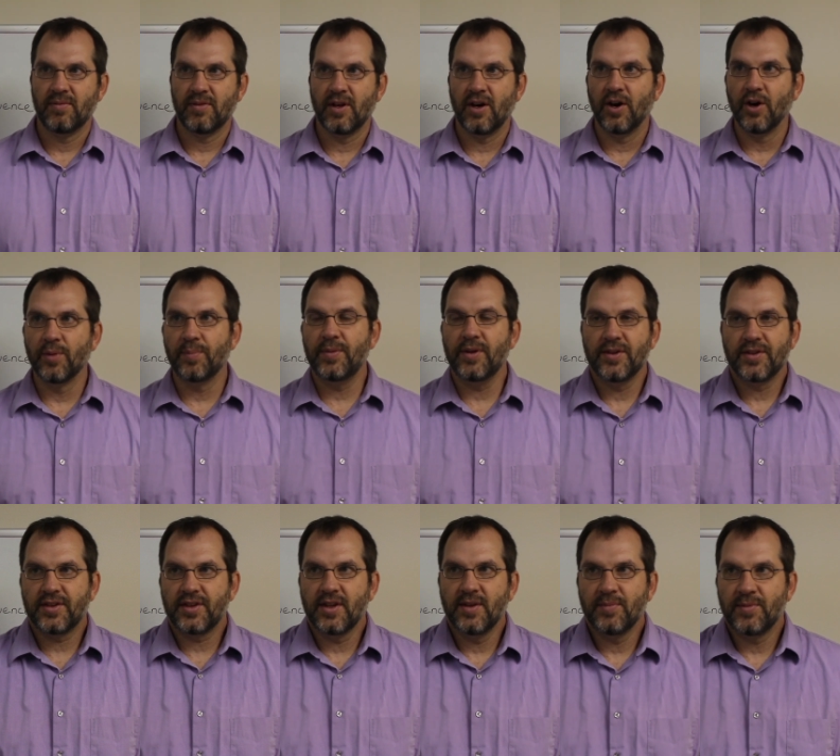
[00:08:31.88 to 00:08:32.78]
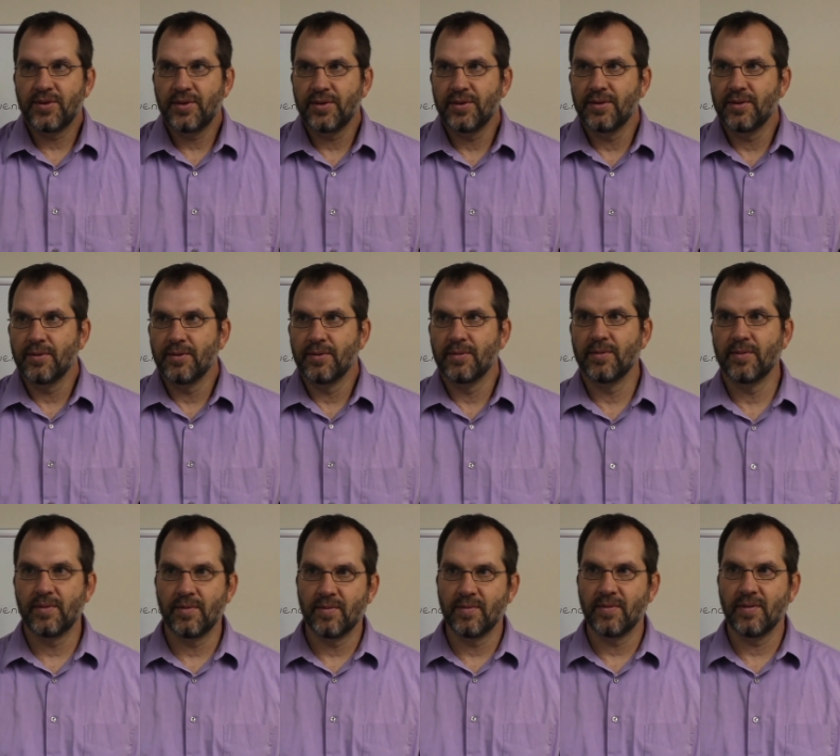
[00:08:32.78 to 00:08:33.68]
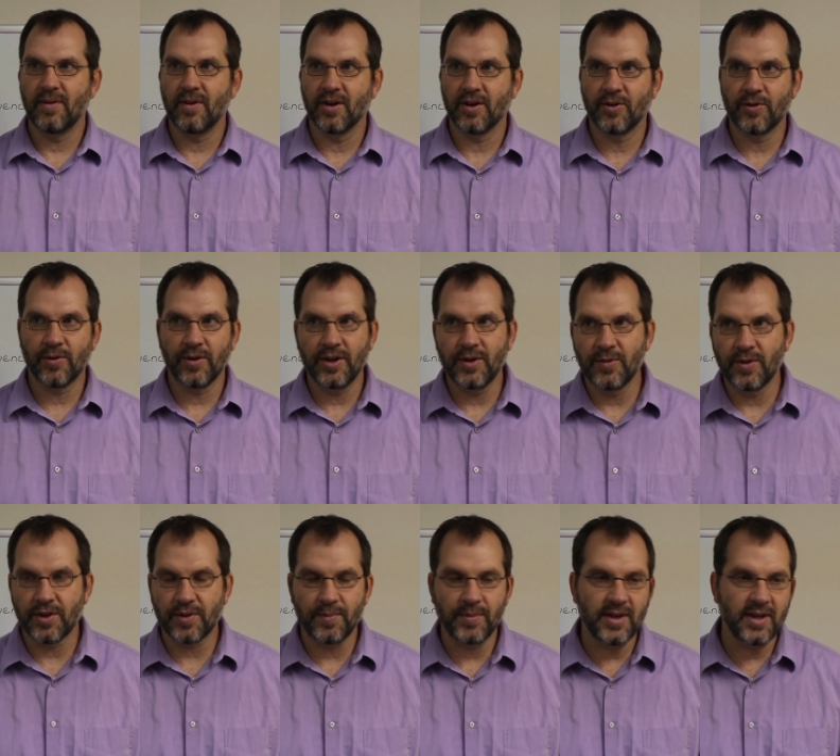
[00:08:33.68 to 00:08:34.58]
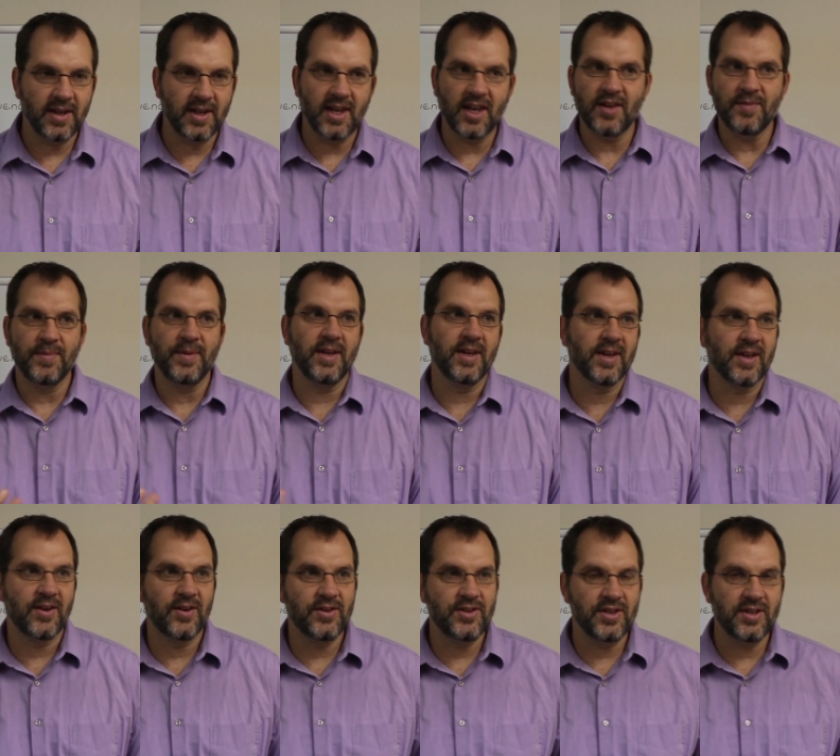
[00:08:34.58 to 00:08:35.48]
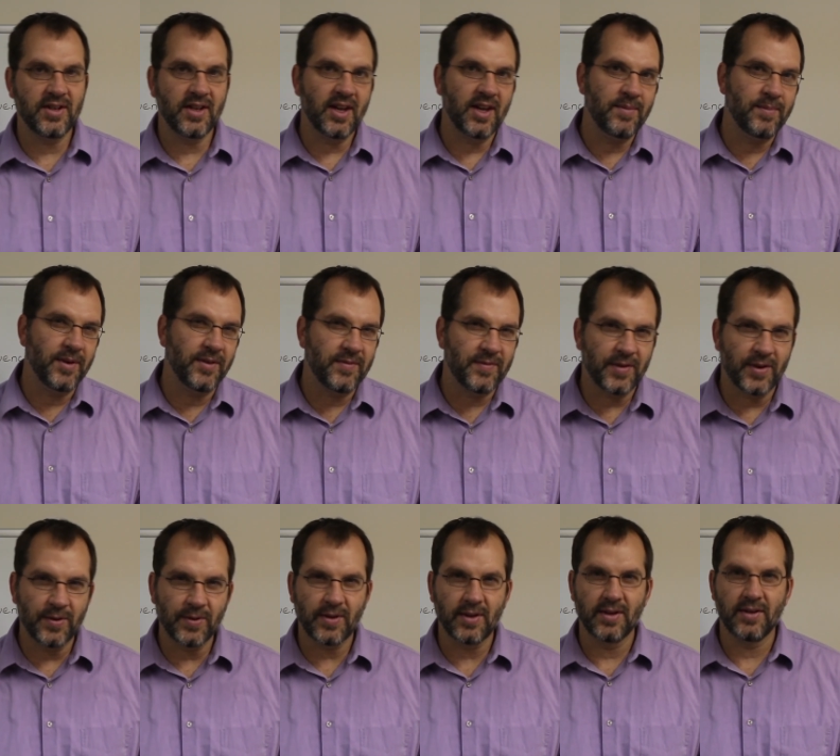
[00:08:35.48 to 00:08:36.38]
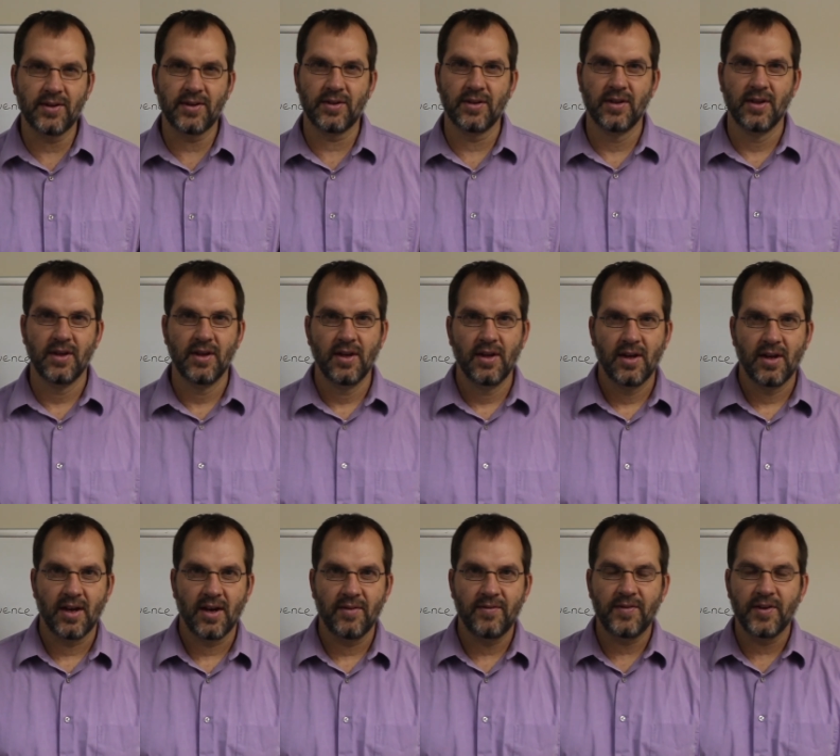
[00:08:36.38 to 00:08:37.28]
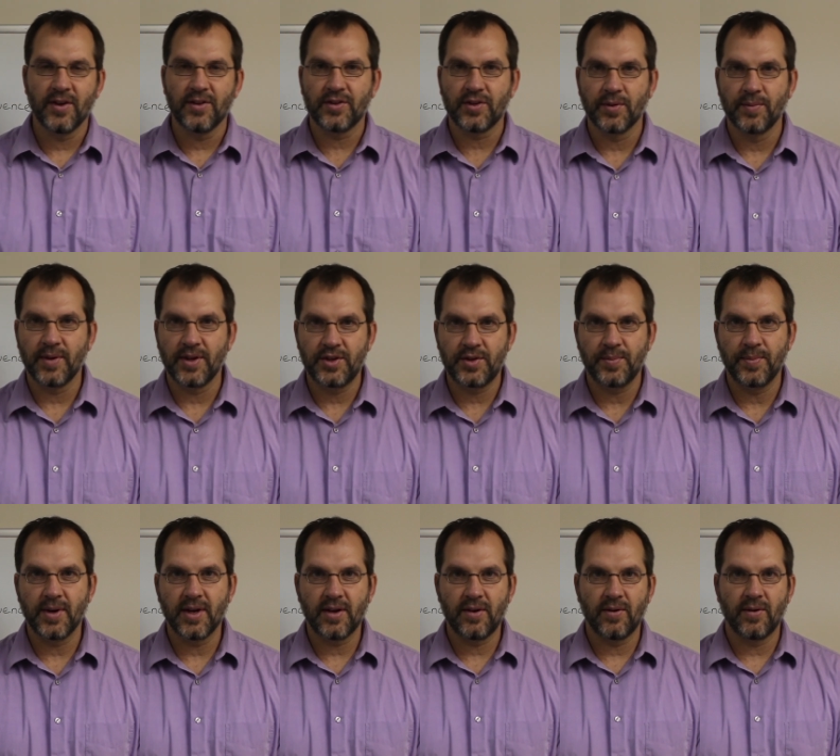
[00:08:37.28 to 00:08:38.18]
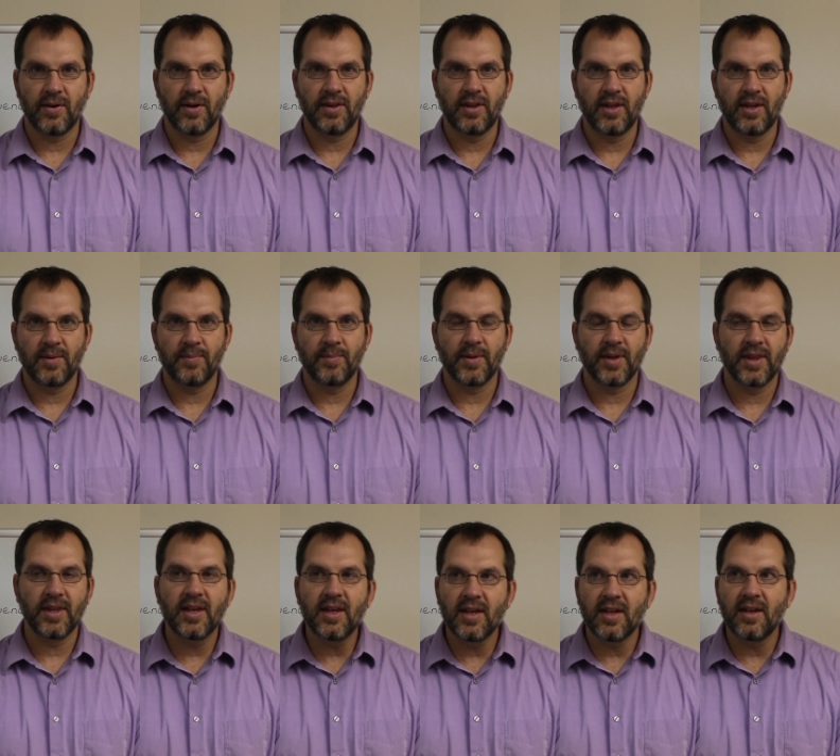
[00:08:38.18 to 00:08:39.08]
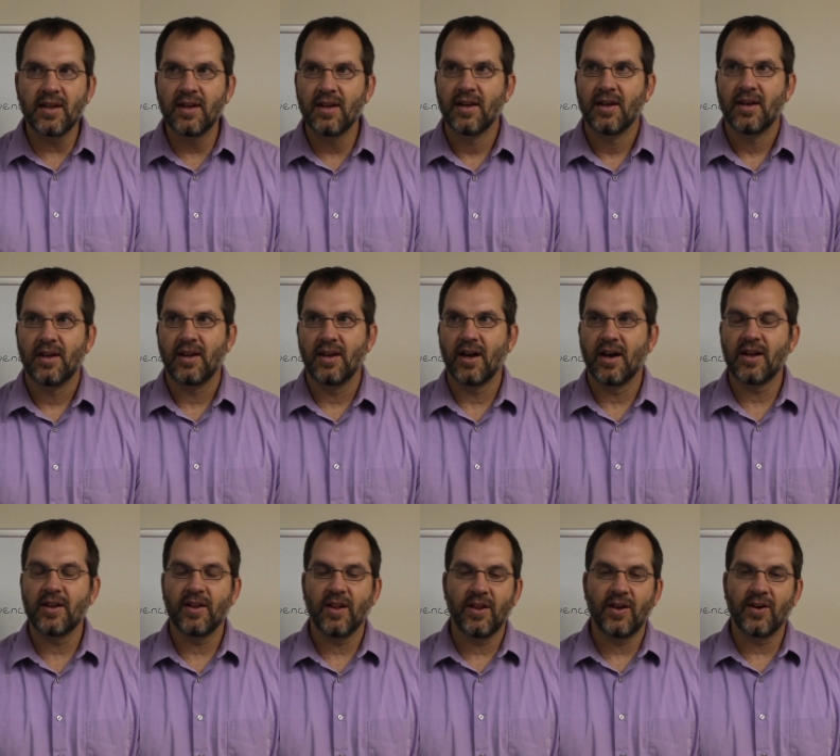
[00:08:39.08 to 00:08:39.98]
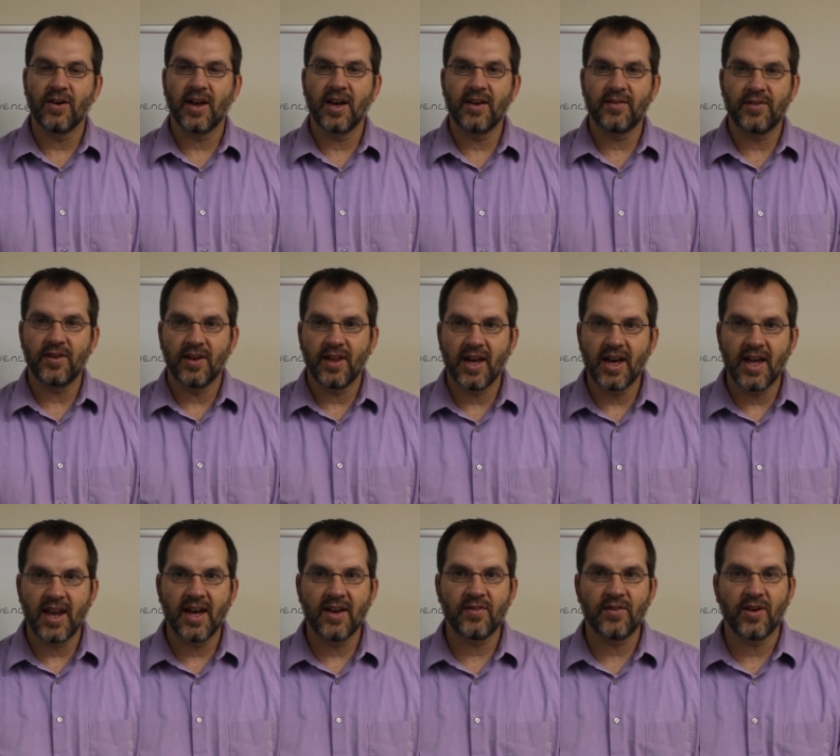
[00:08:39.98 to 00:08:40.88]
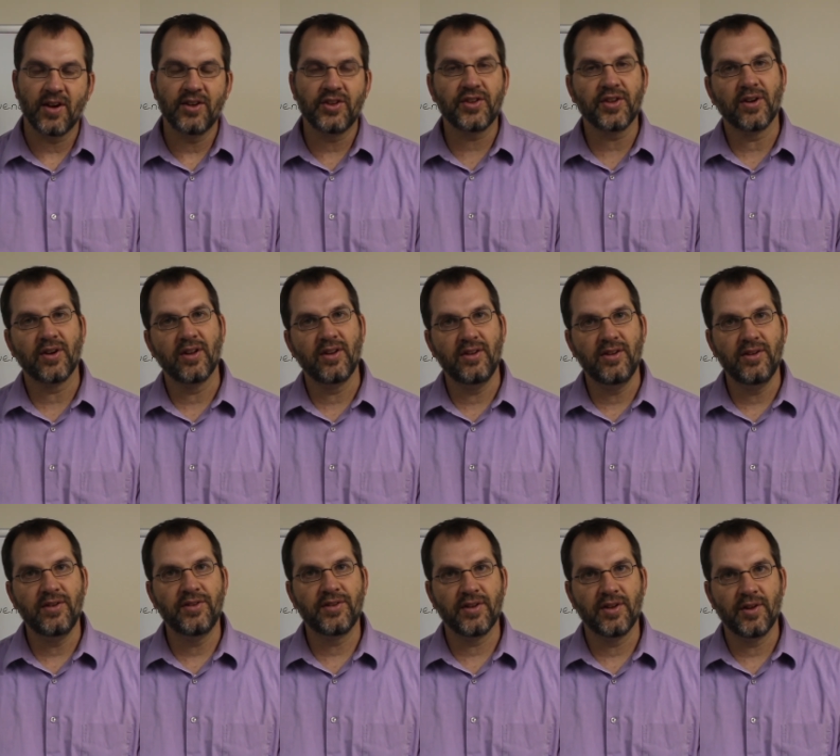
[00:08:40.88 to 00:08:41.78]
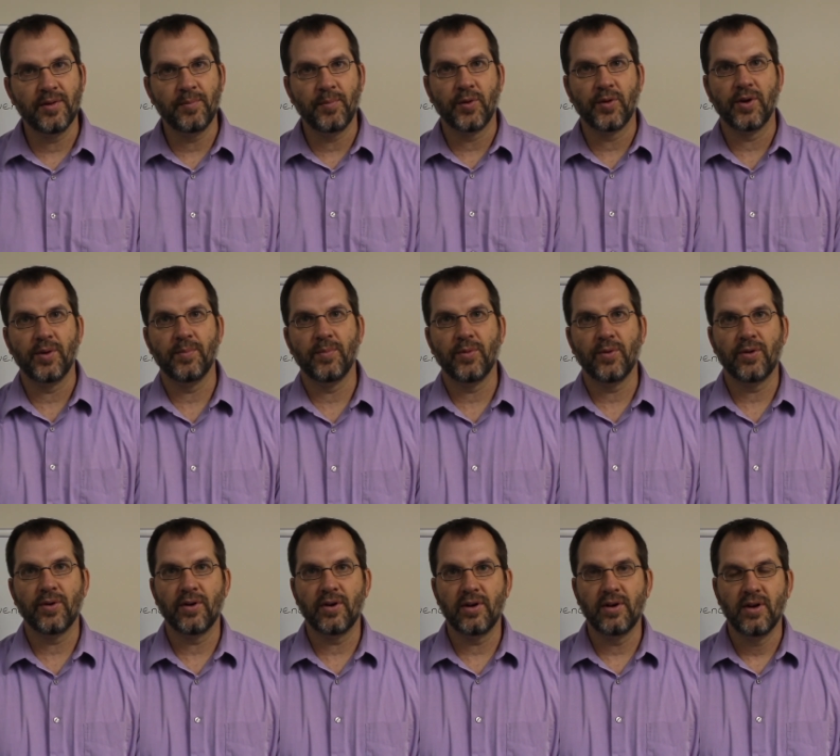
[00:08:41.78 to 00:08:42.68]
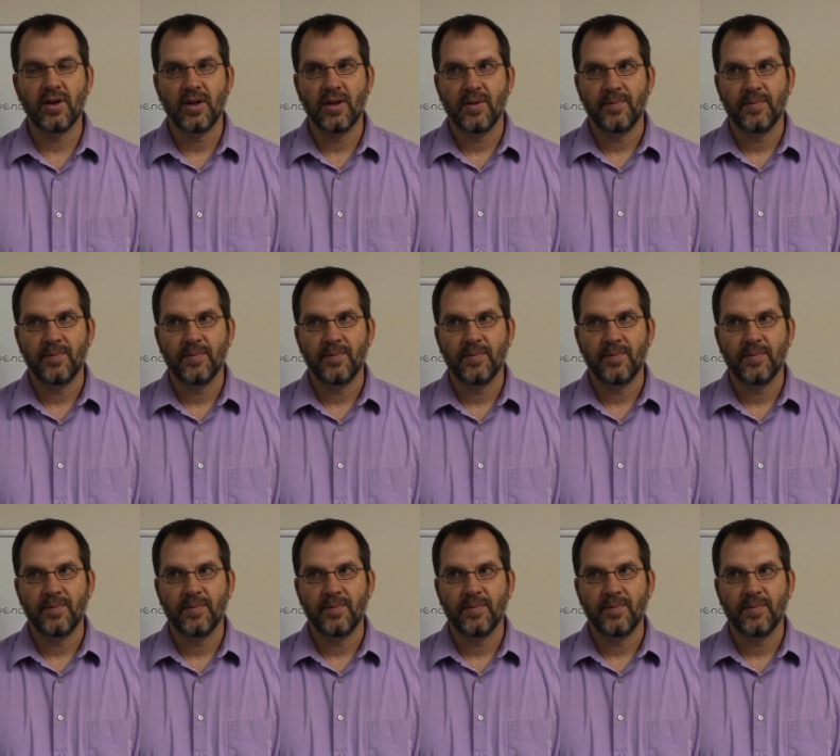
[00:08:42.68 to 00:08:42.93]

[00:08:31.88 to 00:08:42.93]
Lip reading: The opiates seemed to agree with me, gave me energy, gave me focus. I felt so much better on them, but then not long after that, after I started using them more and more,